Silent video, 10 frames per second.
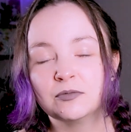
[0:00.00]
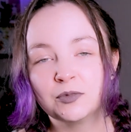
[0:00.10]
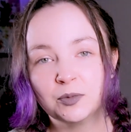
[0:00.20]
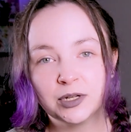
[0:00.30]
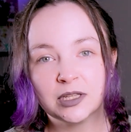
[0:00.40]

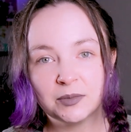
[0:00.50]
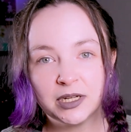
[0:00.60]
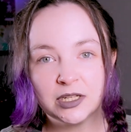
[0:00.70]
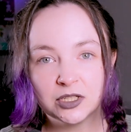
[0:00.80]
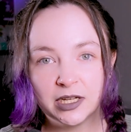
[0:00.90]
We're putting them in
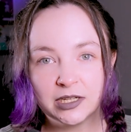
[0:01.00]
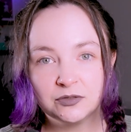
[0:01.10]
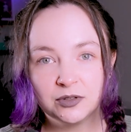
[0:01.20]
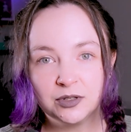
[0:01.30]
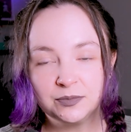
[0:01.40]
each
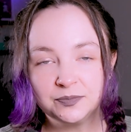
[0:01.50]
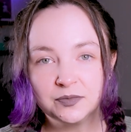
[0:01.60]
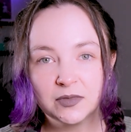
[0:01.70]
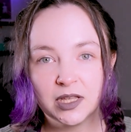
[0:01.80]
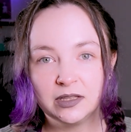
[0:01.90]
classroom.
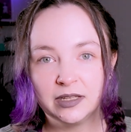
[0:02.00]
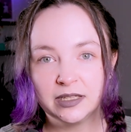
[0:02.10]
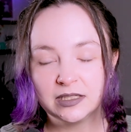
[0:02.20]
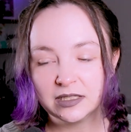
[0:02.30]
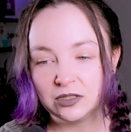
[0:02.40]

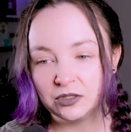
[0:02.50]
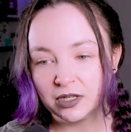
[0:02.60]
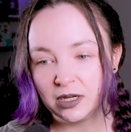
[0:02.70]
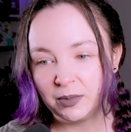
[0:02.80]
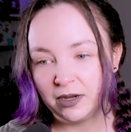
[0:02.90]
Let's
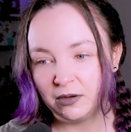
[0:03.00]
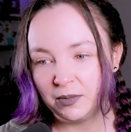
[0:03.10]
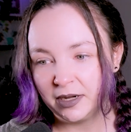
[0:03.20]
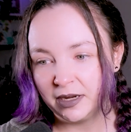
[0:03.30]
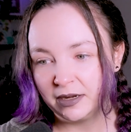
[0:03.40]
look up how
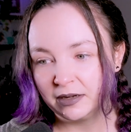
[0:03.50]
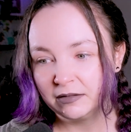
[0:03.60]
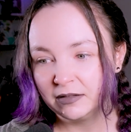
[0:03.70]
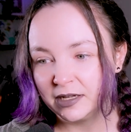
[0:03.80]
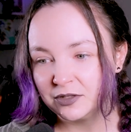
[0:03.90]
many
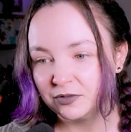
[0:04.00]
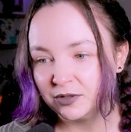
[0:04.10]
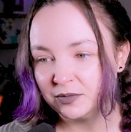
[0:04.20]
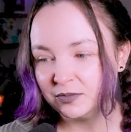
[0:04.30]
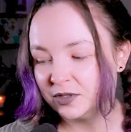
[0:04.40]

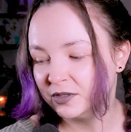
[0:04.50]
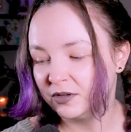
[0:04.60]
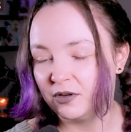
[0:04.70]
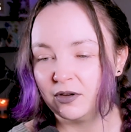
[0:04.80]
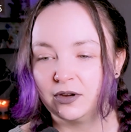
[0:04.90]
classrooms
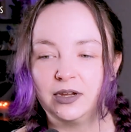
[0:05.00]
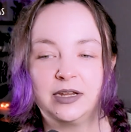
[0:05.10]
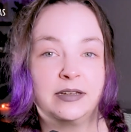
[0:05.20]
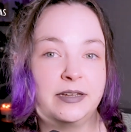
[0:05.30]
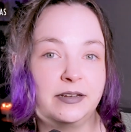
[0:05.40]
are
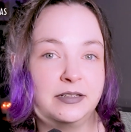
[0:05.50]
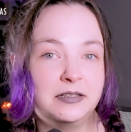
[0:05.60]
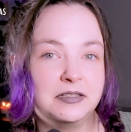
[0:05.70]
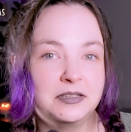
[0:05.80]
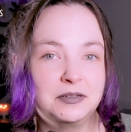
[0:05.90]
in
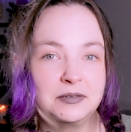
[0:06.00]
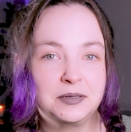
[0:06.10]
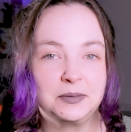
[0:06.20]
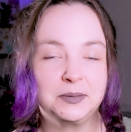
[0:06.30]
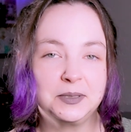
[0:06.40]
Texas.
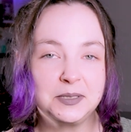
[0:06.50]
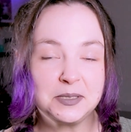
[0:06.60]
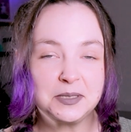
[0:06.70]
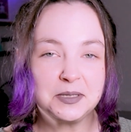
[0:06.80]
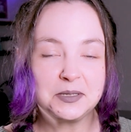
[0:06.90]
So
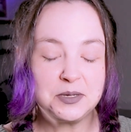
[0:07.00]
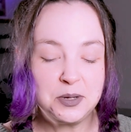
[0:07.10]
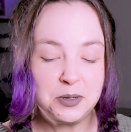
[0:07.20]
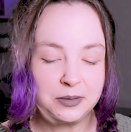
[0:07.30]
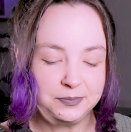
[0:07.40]
let's
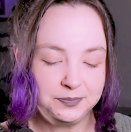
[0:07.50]
Google.